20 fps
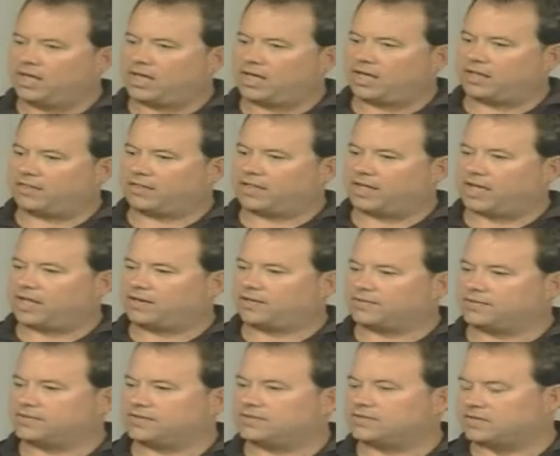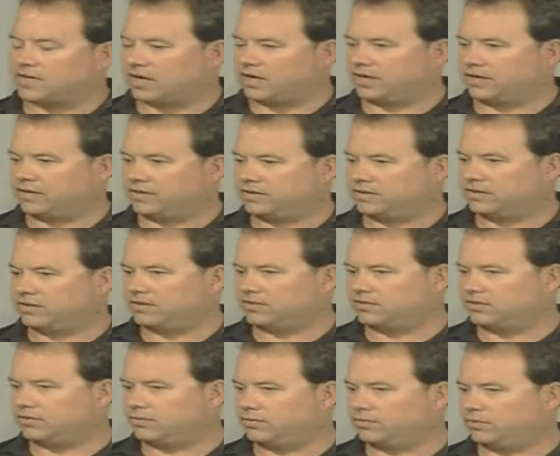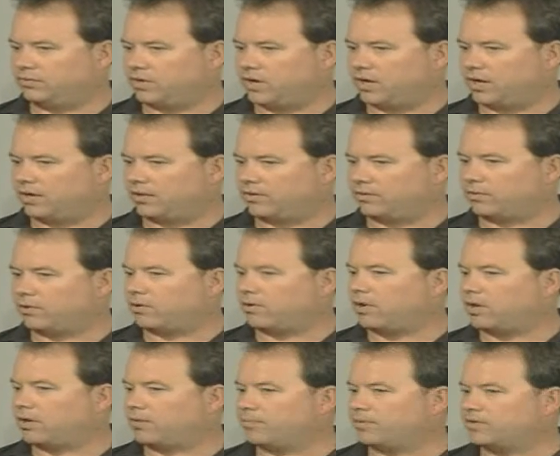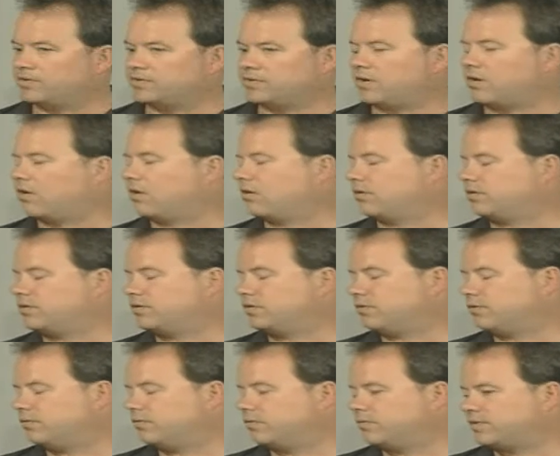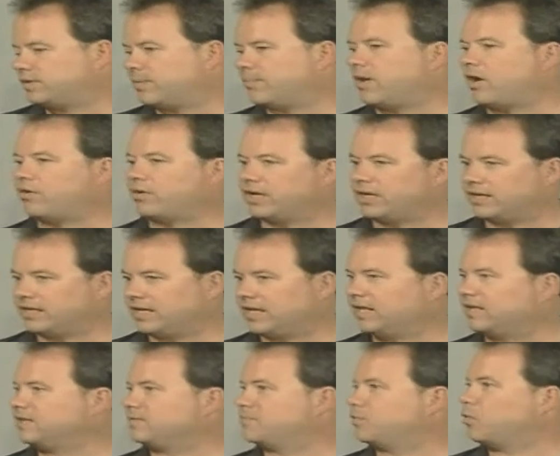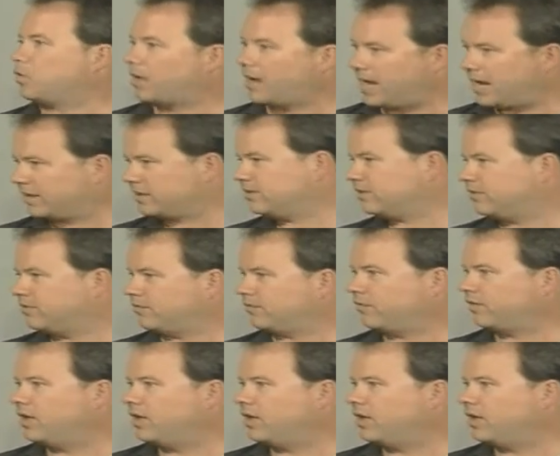And that is designed to, the requirements are to somehow get kids more active.